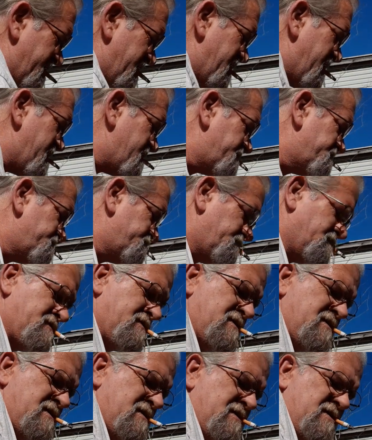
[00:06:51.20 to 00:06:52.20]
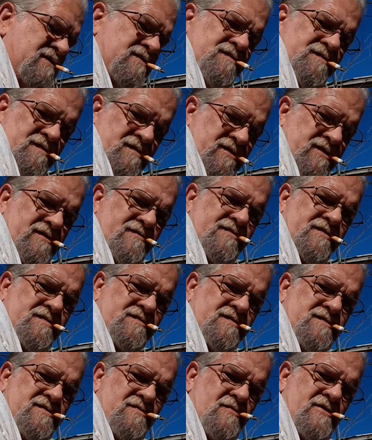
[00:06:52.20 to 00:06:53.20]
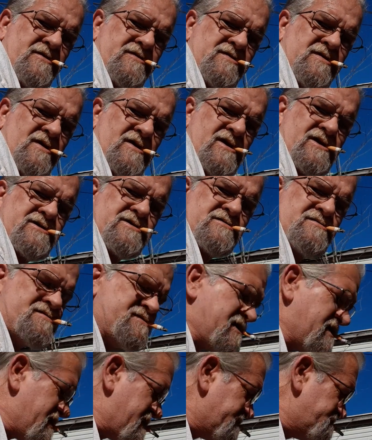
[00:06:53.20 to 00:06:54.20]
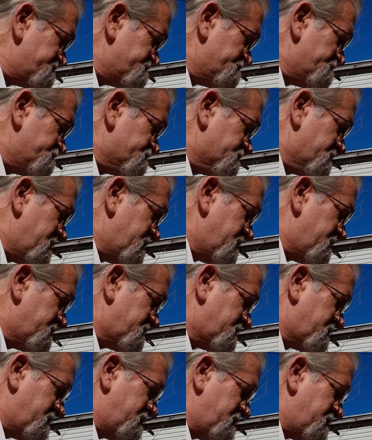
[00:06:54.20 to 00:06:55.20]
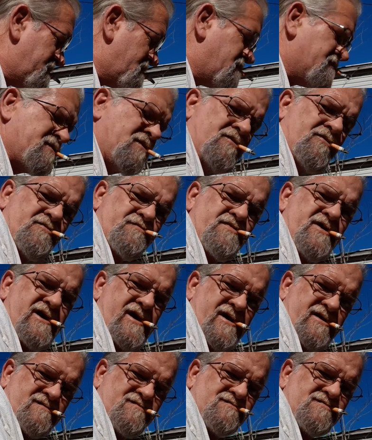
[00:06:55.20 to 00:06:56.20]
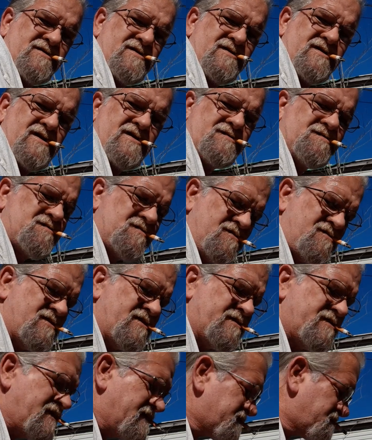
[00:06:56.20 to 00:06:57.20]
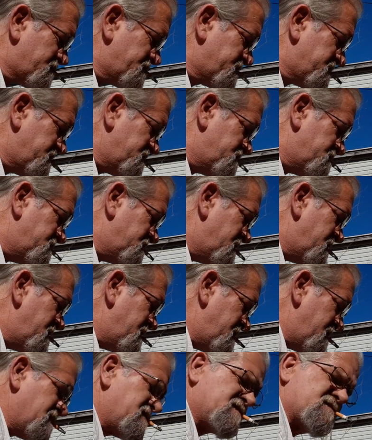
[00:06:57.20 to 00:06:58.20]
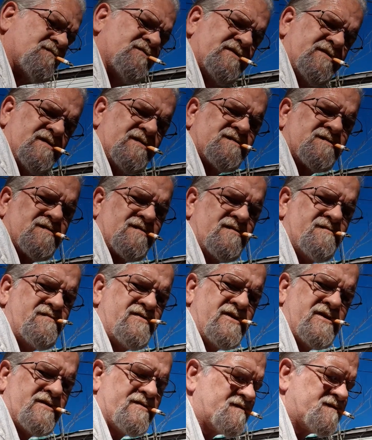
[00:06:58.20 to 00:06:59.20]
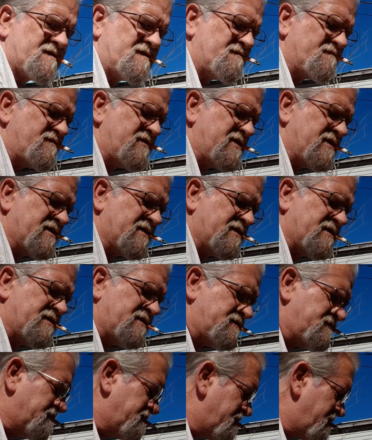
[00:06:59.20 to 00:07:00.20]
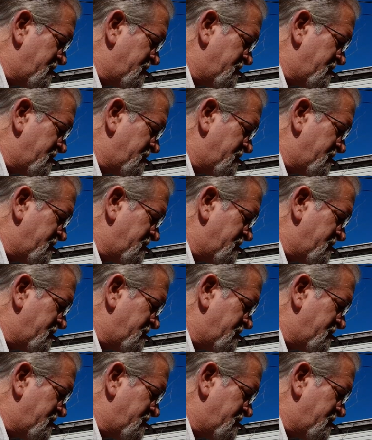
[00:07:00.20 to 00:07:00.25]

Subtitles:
down. She gives it to you whether you like it or not. And she don't hold back. And that's good. That's what this should be. There shouldn't be any